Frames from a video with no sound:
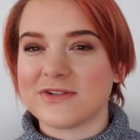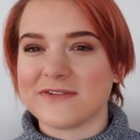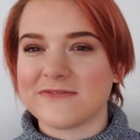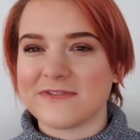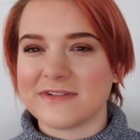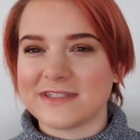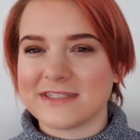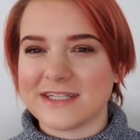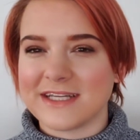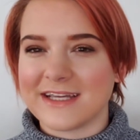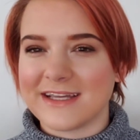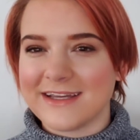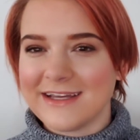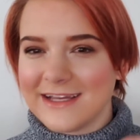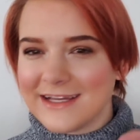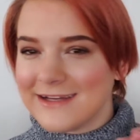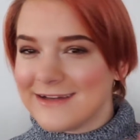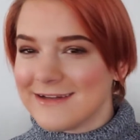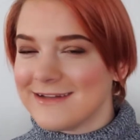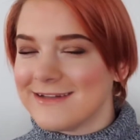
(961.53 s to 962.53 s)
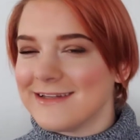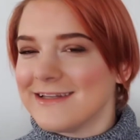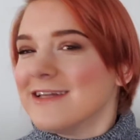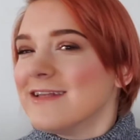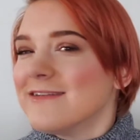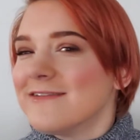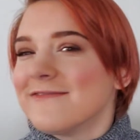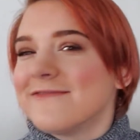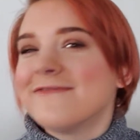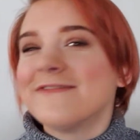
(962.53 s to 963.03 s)
of as like
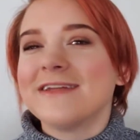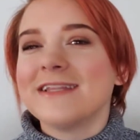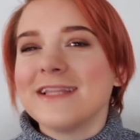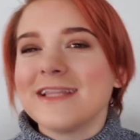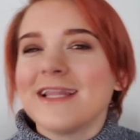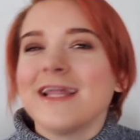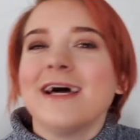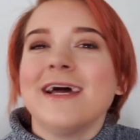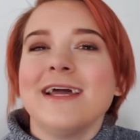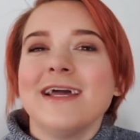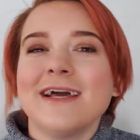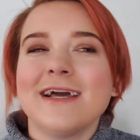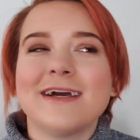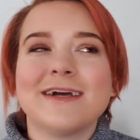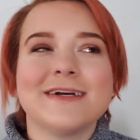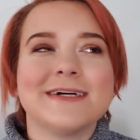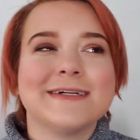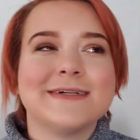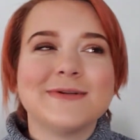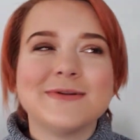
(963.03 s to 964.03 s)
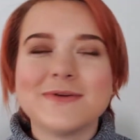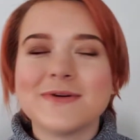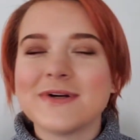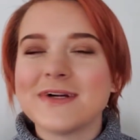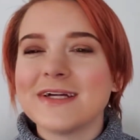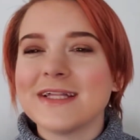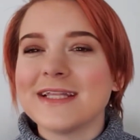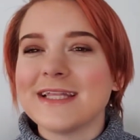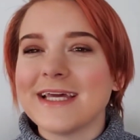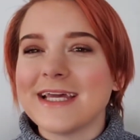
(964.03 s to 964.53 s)
infant-like
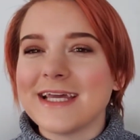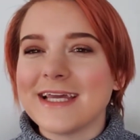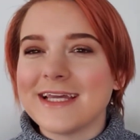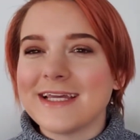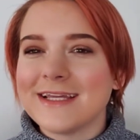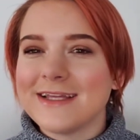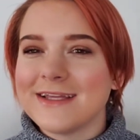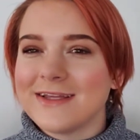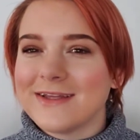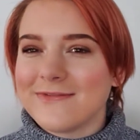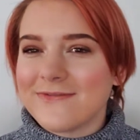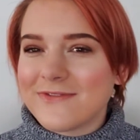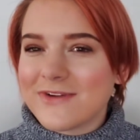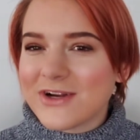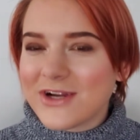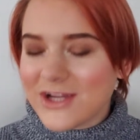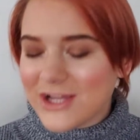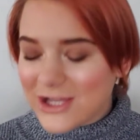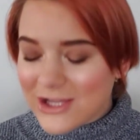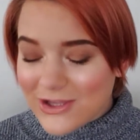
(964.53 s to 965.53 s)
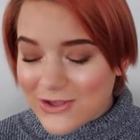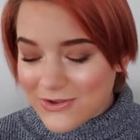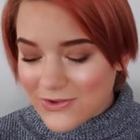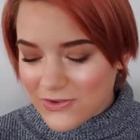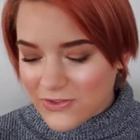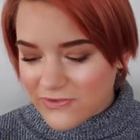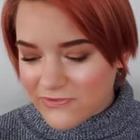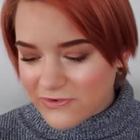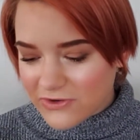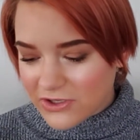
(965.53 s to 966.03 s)
or like very
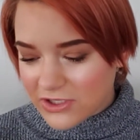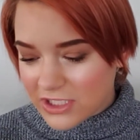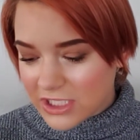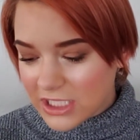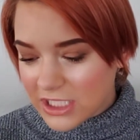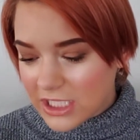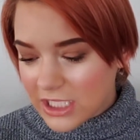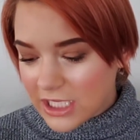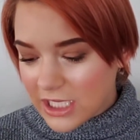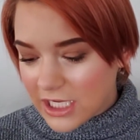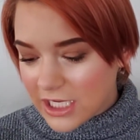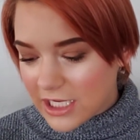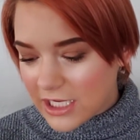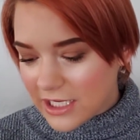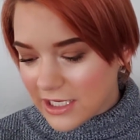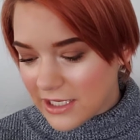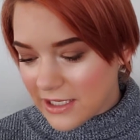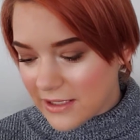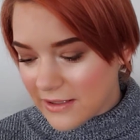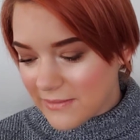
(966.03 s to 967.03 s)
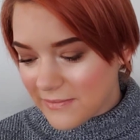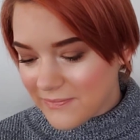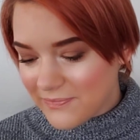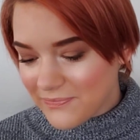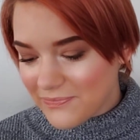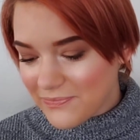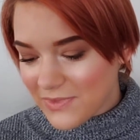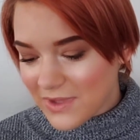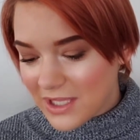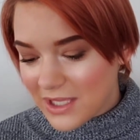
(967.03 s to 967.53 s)
youthful.
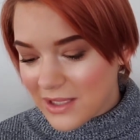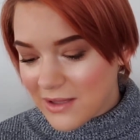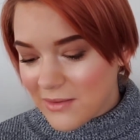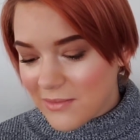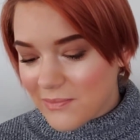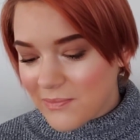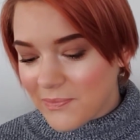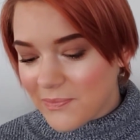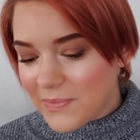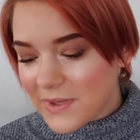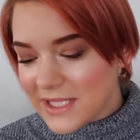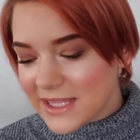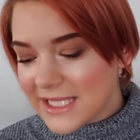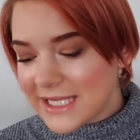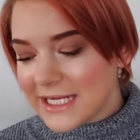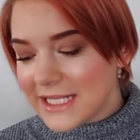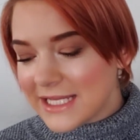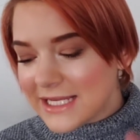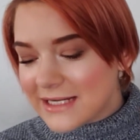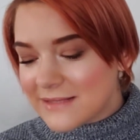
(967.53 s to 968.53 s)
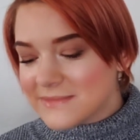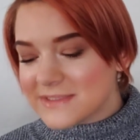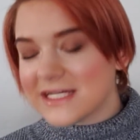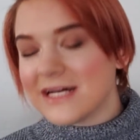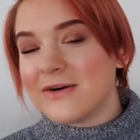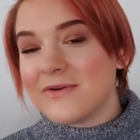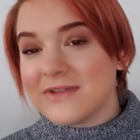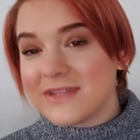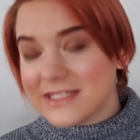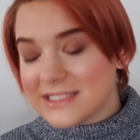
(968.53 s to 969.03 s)
But then he comes
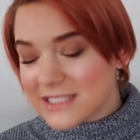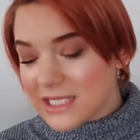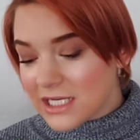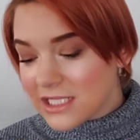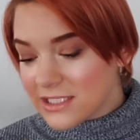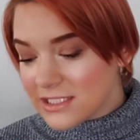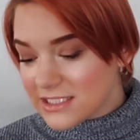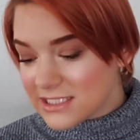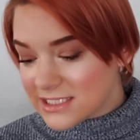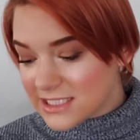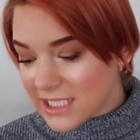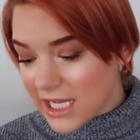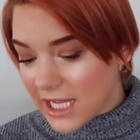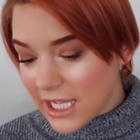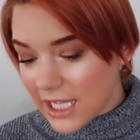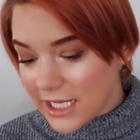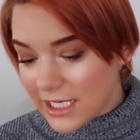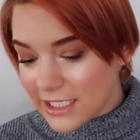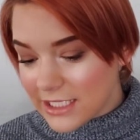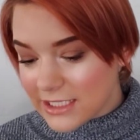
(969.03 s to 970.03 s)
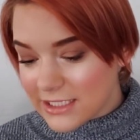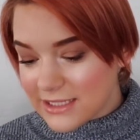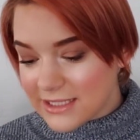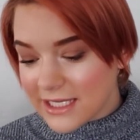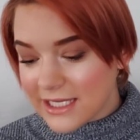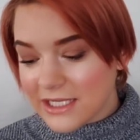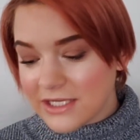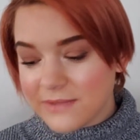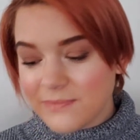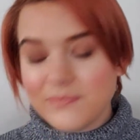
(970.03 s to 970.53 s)
out with this other side
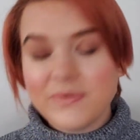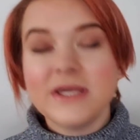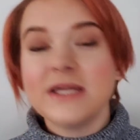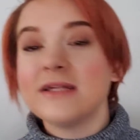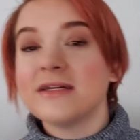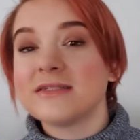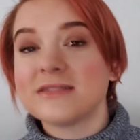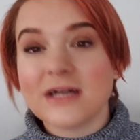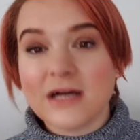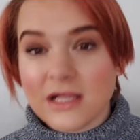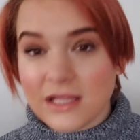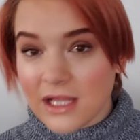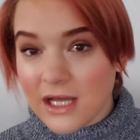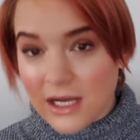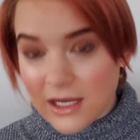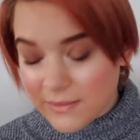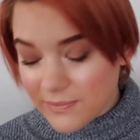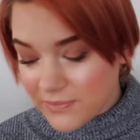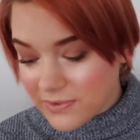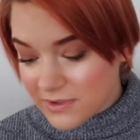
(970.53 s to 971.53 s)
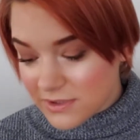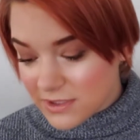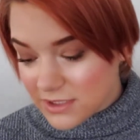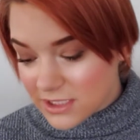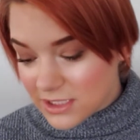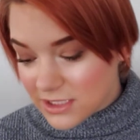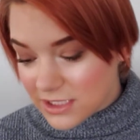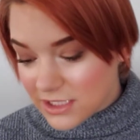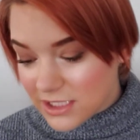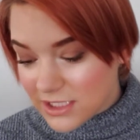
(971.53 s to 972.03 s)
that could beat us all up,
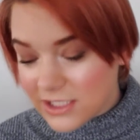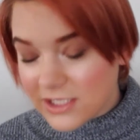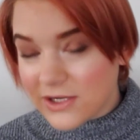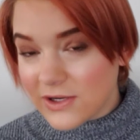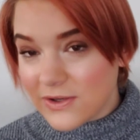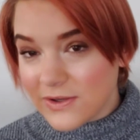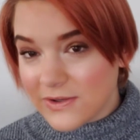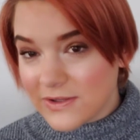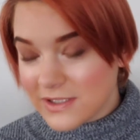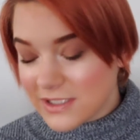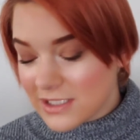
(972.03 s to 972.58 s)
you know,